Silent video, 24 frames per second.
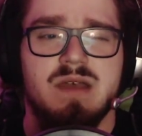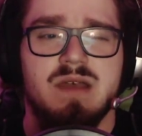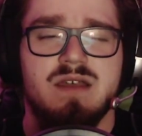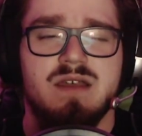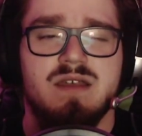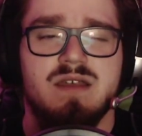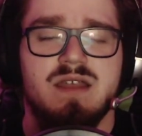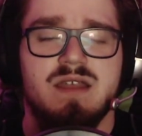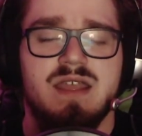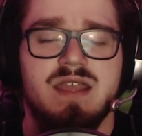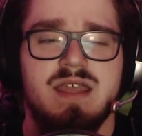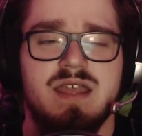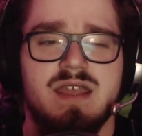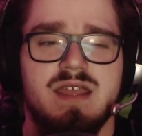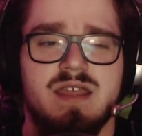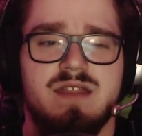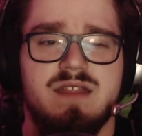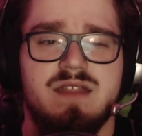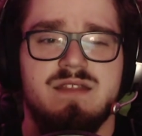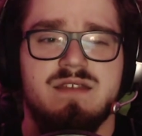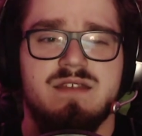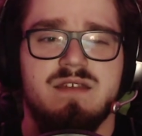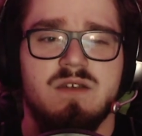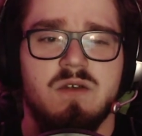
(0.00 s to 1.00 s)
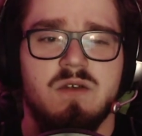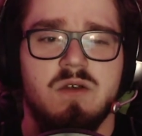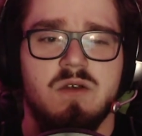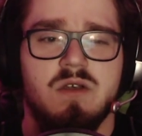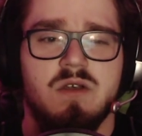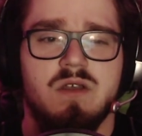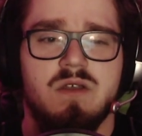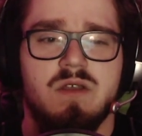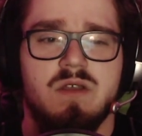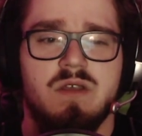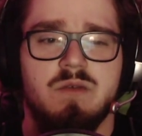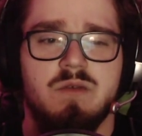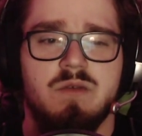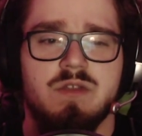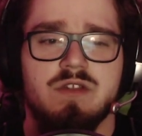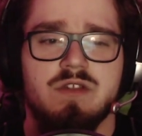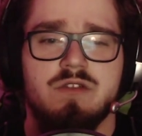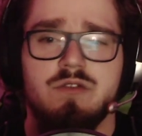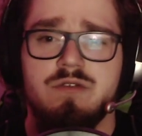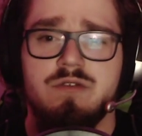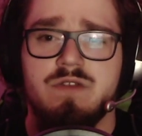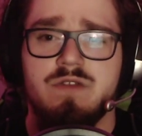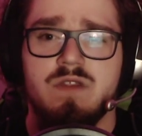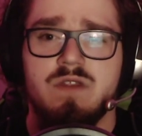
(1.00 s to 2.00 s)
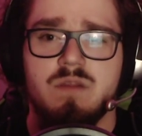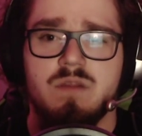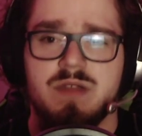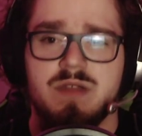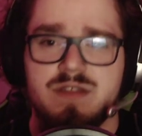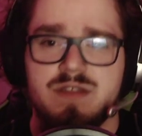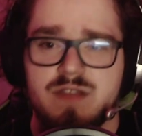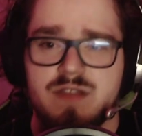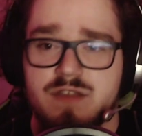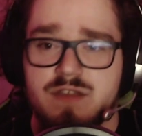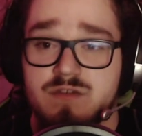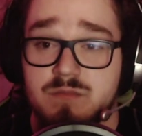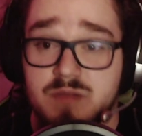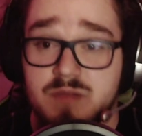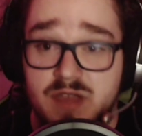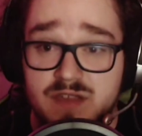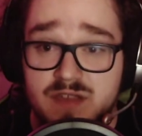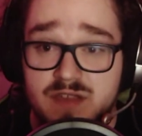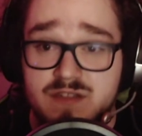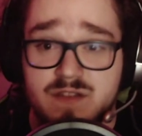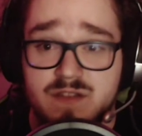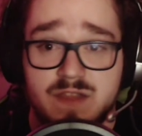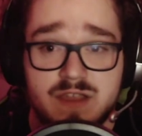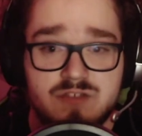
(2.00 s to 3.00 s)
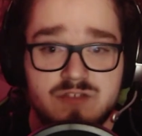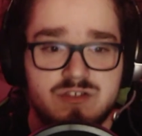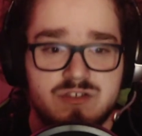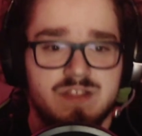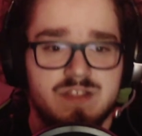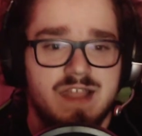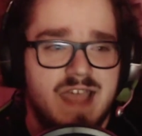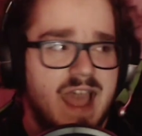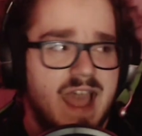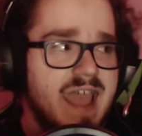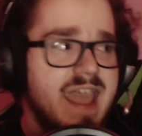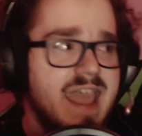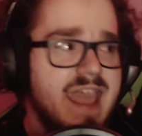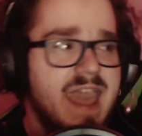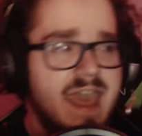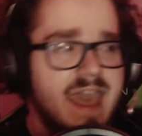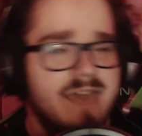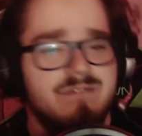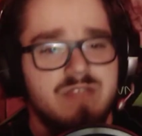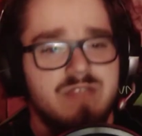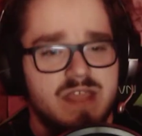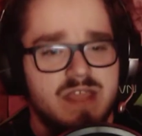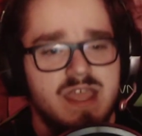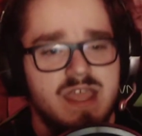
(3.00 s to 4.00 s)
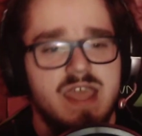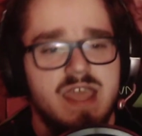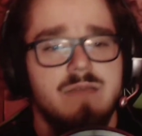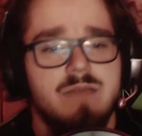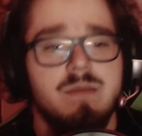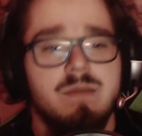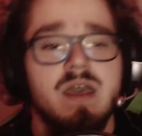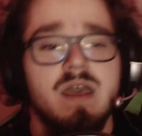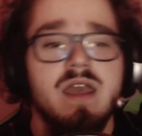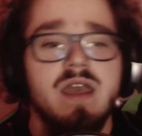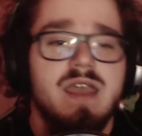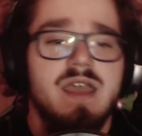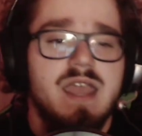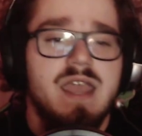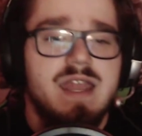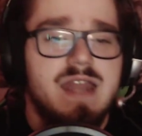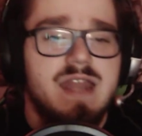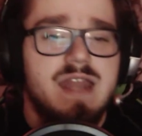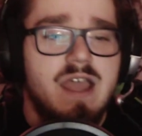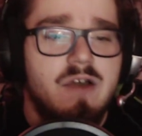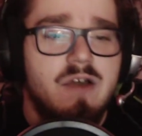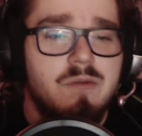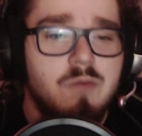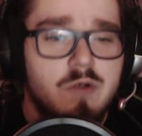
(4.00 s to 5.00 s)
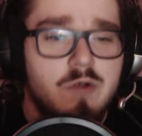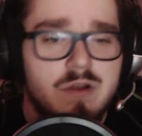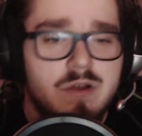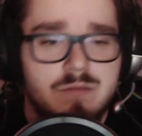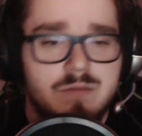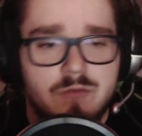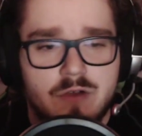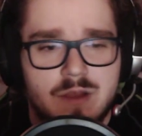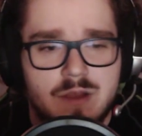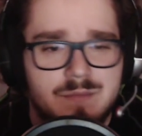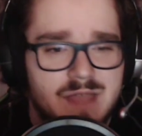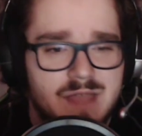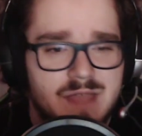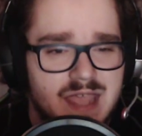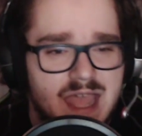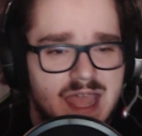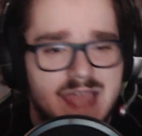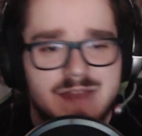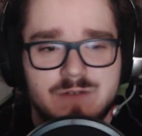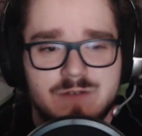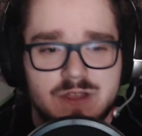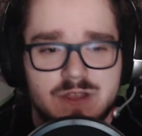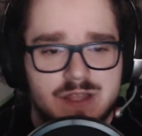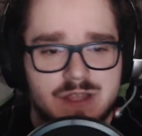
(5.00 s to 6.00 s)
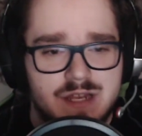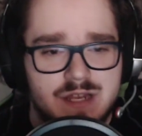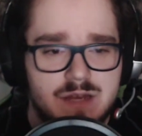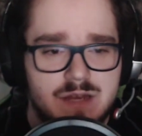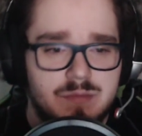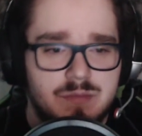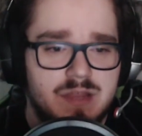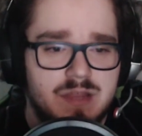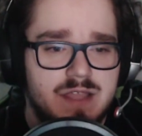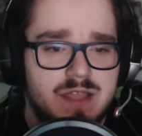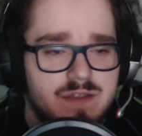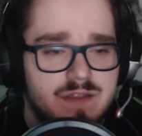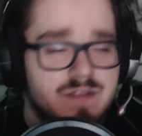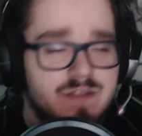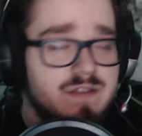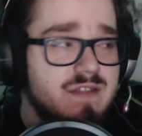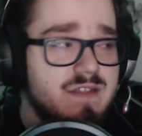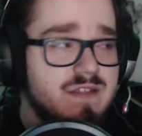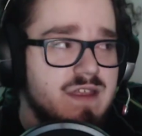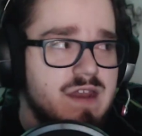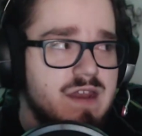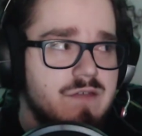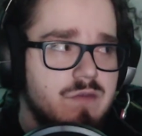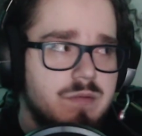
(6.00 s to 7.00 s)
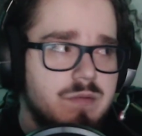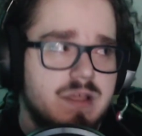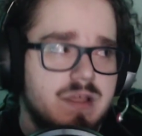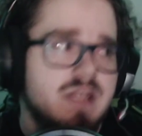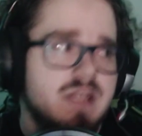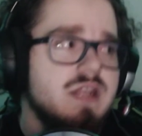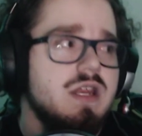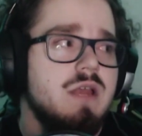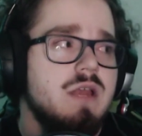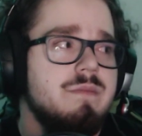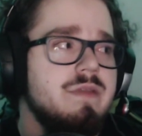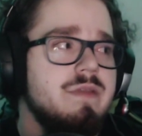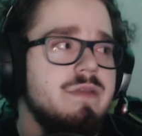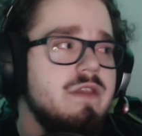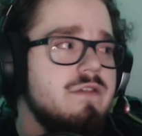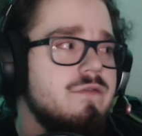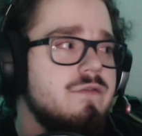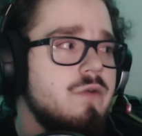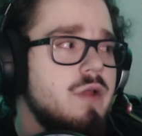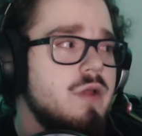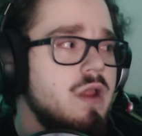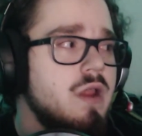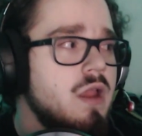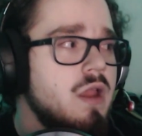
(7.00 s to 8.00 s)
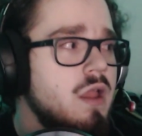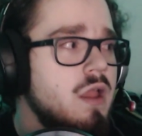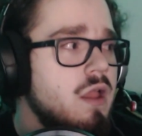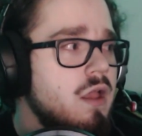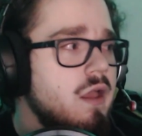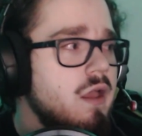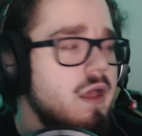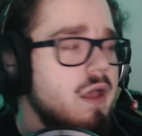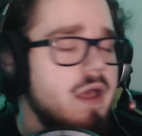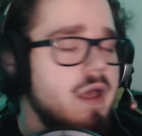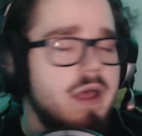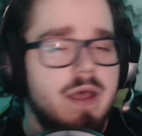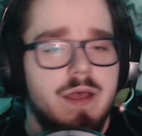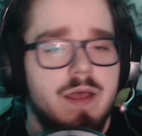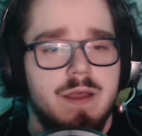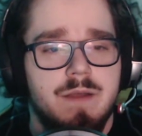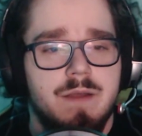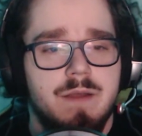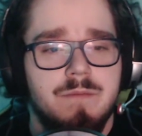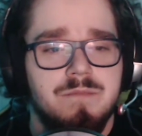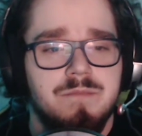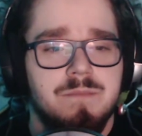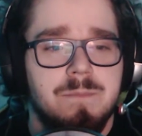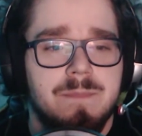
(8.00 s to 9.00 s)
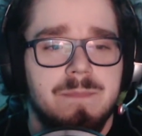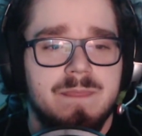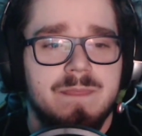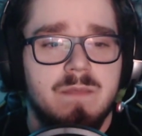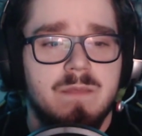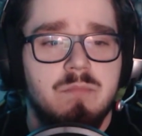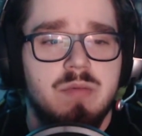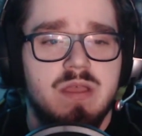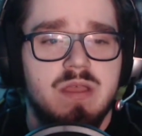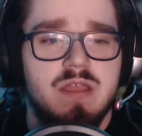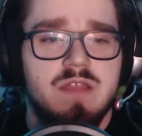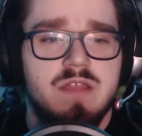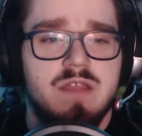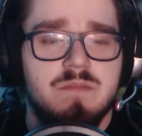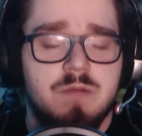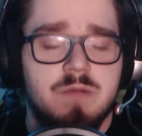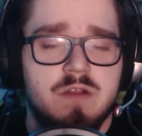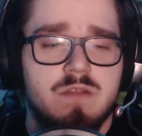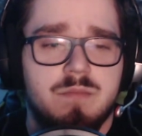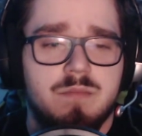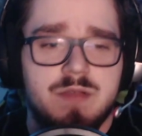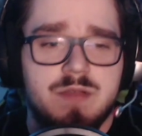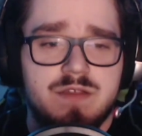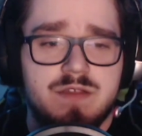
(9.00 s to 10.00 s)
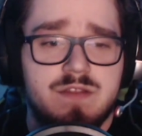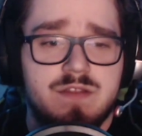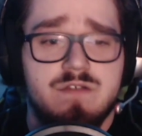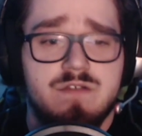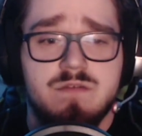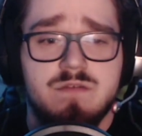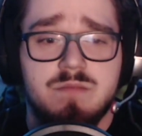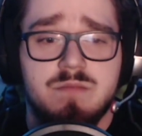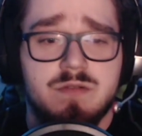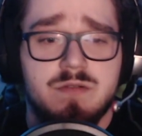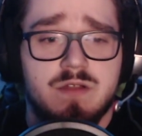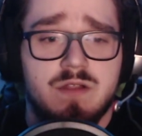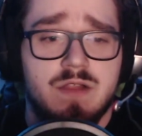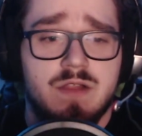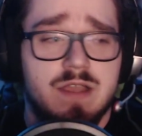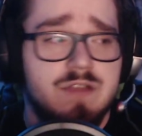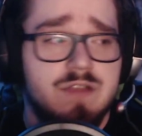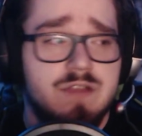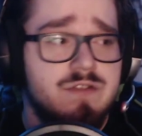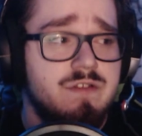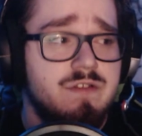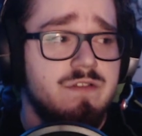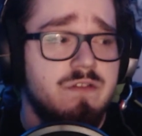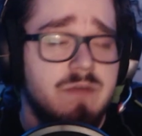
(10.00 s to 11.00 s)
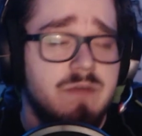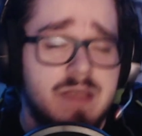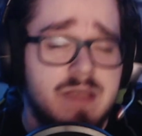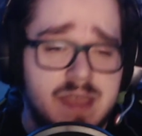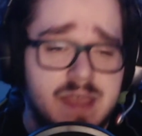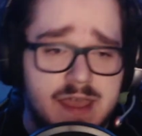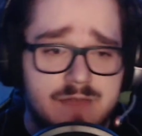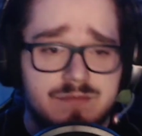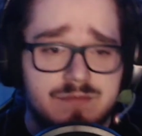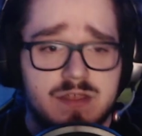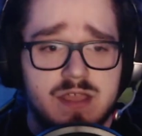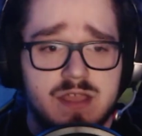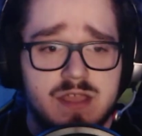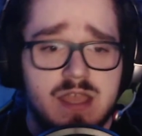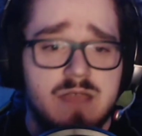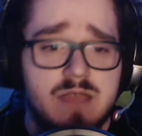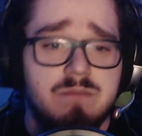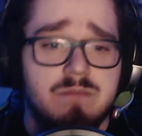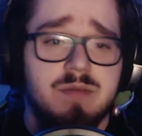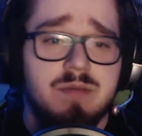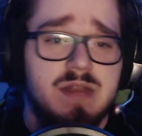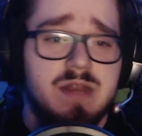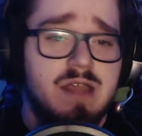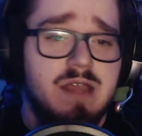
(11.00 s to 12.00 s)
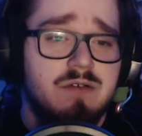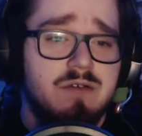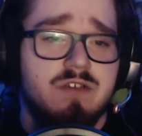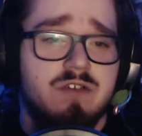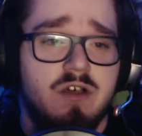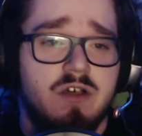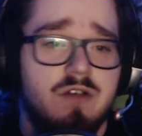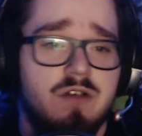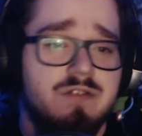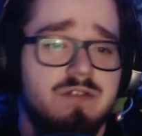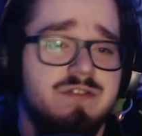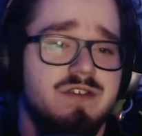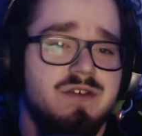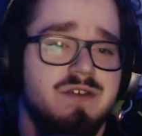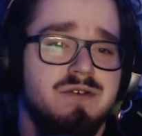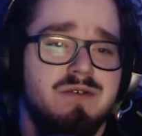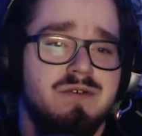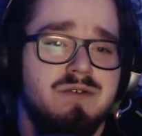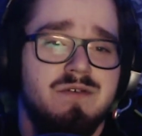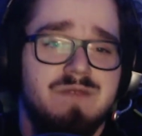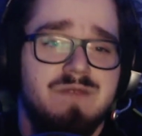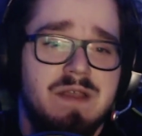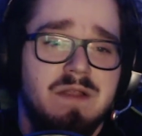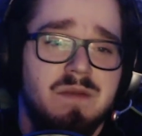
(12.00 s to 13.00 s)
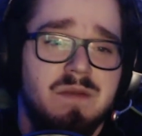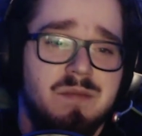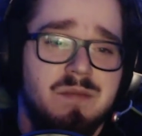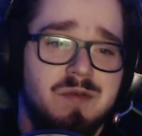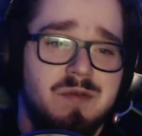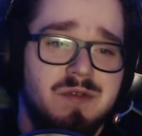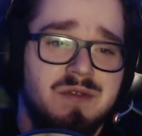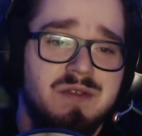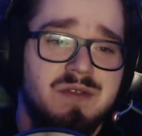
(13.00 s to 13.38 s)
It was included in the PlayStation Plus collection. Like, I have the game, and now more and more I'm like, I really need to play this, because I never played it on PS4. But it's part of the PlayStation collection, so I have the game, but now it's also available